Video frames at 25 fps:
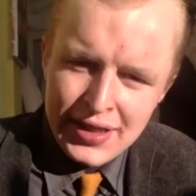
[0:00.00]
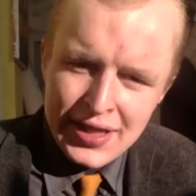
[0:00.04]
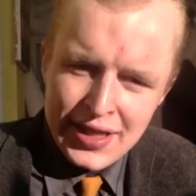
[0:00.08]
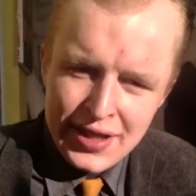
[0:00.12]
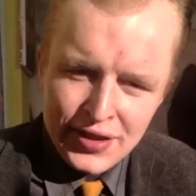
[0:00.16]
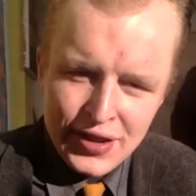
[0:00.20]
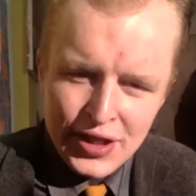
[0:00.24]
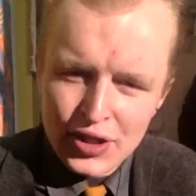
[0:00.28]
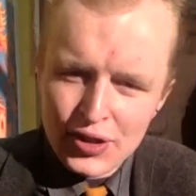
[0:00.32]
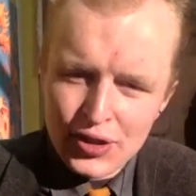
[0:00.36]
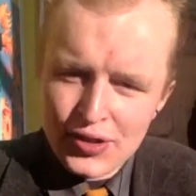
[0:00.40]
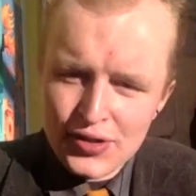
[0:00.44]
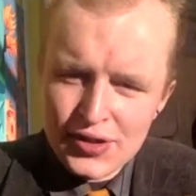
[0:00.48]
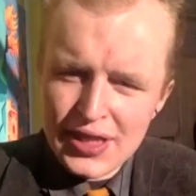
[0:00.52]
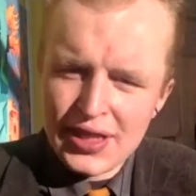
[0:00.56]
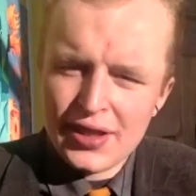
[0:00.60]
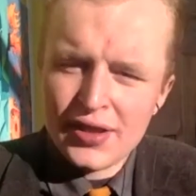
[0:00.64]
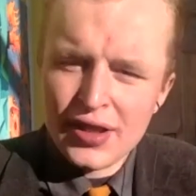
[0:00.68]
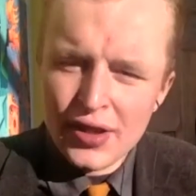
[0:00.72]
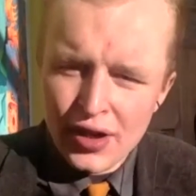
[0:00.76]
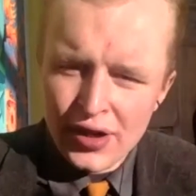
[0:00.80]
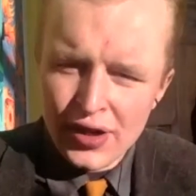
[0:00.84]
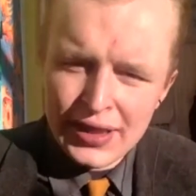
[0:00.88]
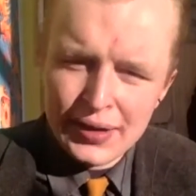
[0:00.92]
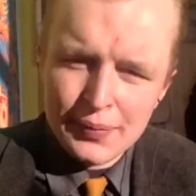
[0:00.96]
that you see a
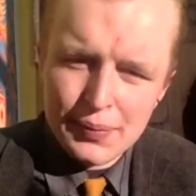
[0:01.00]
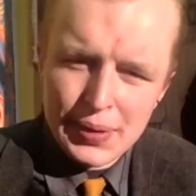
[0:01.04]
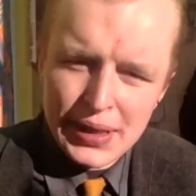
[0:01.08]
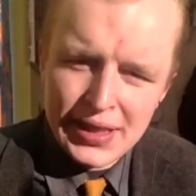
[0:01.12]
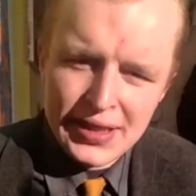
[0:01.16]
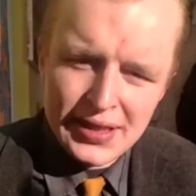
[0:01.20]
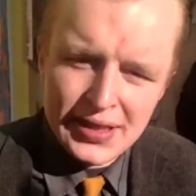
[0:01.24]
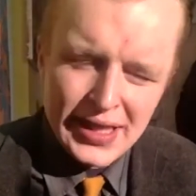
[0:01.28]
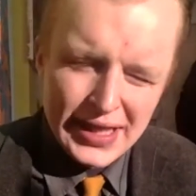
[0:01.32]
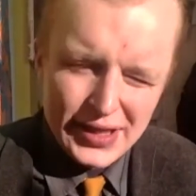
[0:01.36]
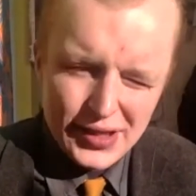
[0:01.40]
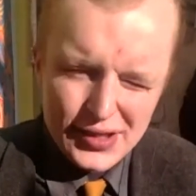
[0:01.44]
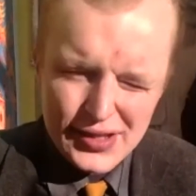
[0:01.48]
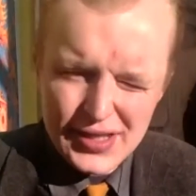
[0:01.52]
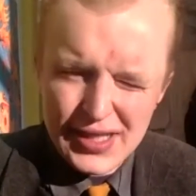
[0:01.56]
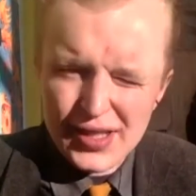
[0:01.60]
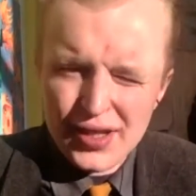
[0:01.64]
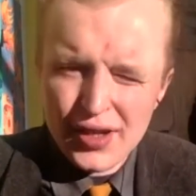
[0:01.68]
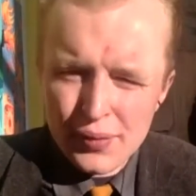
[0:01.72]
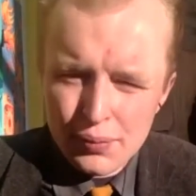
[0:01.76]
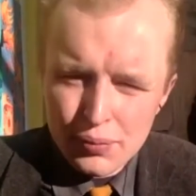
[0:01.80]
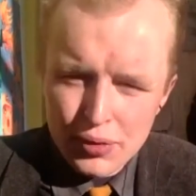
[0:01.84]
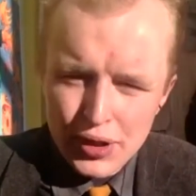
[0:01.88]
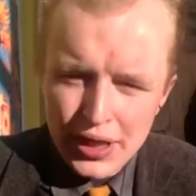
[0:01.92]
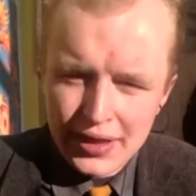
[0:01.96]
lot in paint, like you see a lot
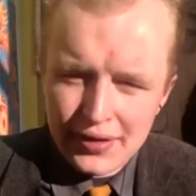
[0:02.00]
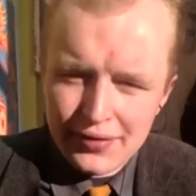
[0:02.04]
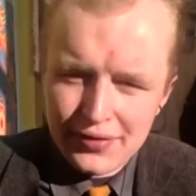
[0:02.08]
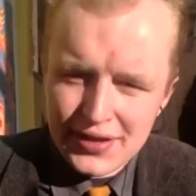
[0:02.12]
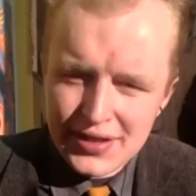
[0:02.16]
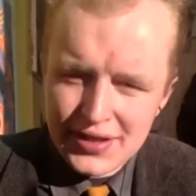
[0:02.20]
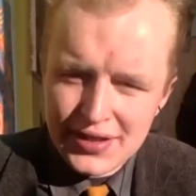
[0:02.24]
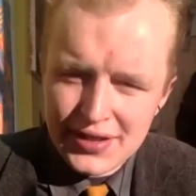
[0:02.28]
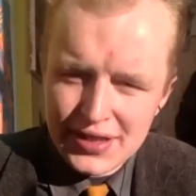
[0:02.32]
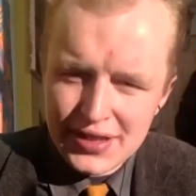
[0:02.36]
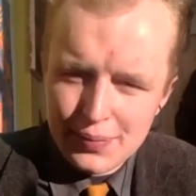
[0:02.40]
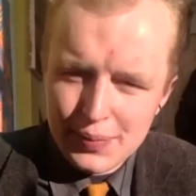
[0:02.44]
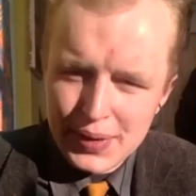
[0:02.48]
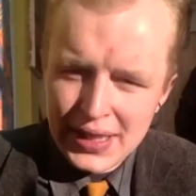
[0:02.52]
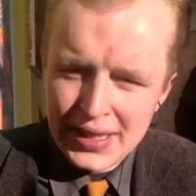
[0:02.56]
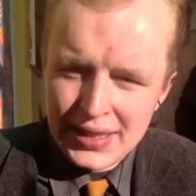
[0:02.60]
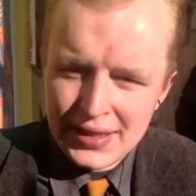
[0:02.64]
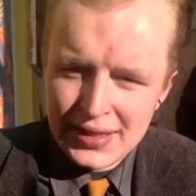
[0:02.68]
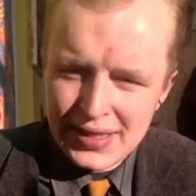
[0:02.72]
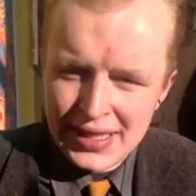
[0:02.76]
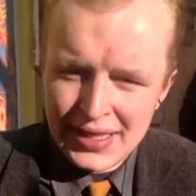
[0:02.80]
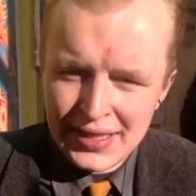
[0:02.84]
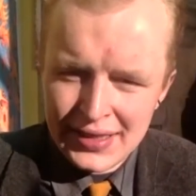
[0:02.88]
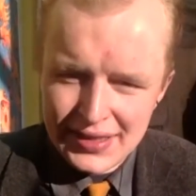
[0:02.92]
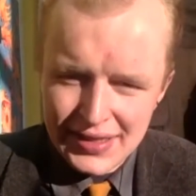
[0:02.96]
of breakfast
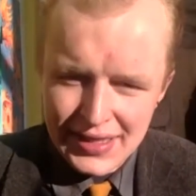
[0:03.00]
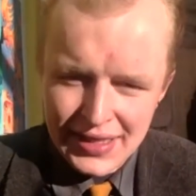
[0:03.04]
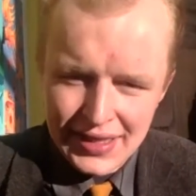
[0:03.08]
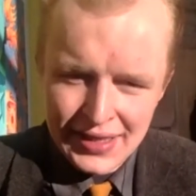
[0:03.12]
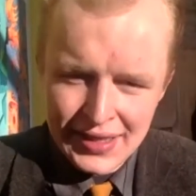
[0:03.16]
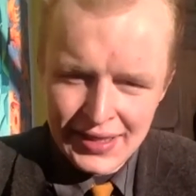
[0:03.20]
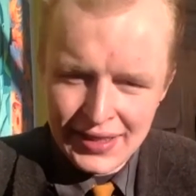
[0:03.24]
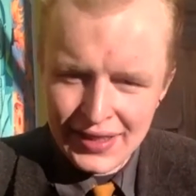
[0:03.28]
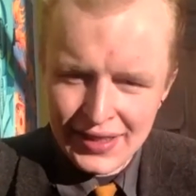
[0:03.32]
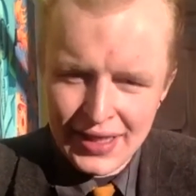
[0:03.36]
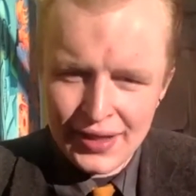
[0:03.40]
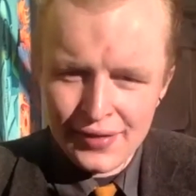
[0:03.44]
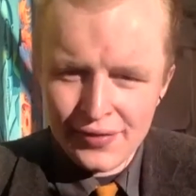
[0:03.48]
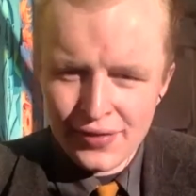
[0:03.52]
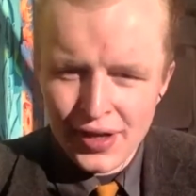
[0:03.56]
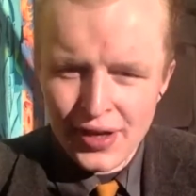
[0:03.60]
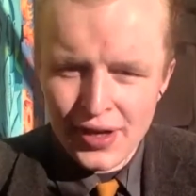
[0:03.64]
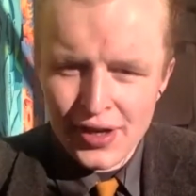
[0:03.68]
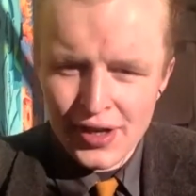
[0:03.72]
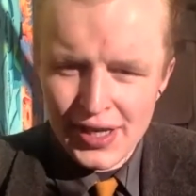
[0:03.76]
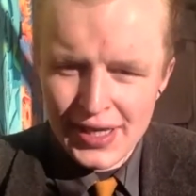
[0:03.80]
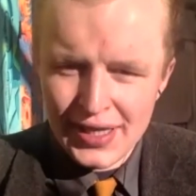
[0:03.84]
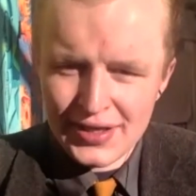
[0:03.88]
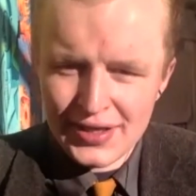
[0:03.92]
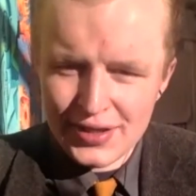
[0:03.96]
paintings and kind of
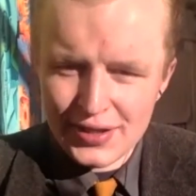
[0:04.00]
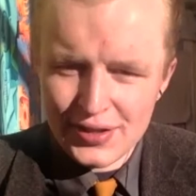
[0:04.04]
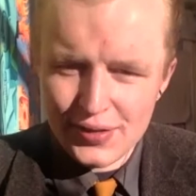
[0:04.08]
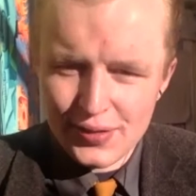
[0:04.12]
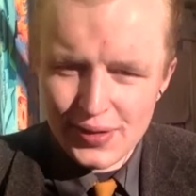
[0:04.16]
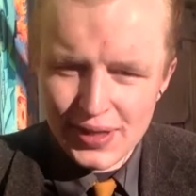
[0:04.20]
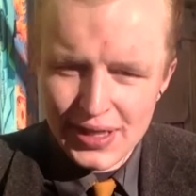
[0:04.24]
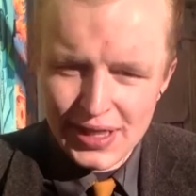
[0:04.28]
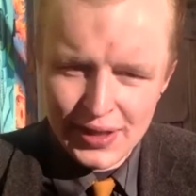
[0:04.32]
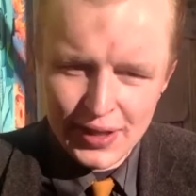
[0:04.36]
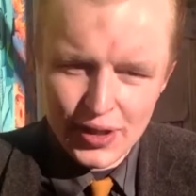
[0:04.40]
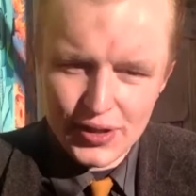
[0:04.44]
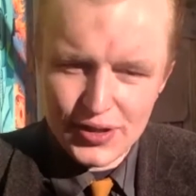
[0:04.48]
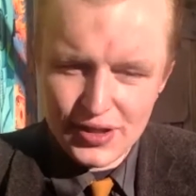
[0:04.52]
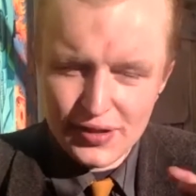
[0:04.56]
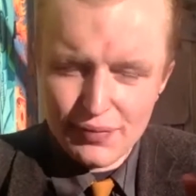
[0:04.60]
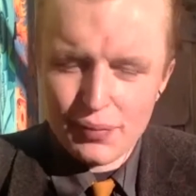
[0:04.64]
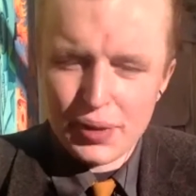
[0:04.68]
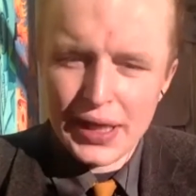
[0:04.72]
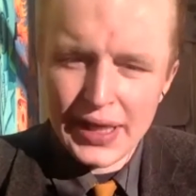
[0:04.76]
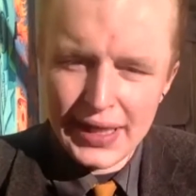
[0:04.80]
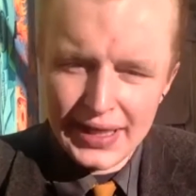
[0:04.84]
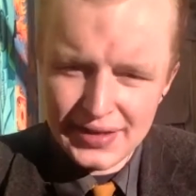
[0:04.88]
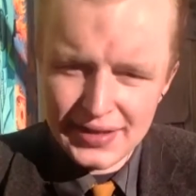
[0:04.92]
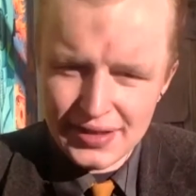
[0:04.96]
art history and lots of
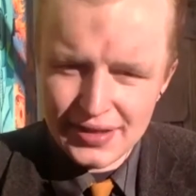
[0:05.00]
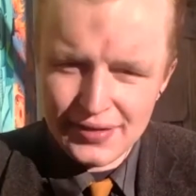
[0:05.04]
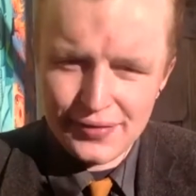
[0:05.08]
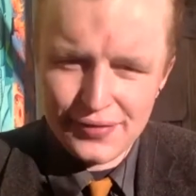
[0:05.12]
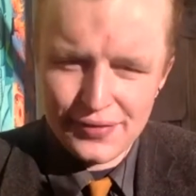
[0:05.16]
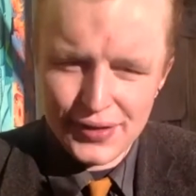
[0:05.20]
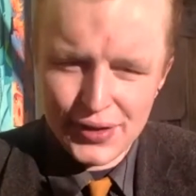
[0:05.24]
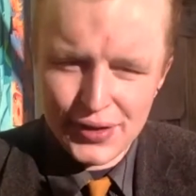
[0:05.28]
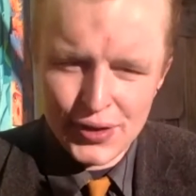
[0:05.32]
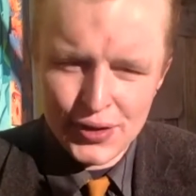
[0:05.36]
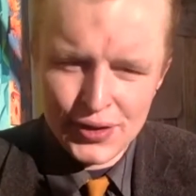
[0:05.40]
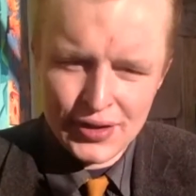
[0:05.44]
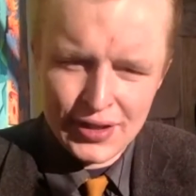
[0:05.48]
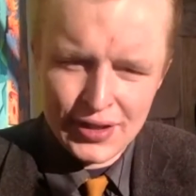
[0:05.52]
plates of food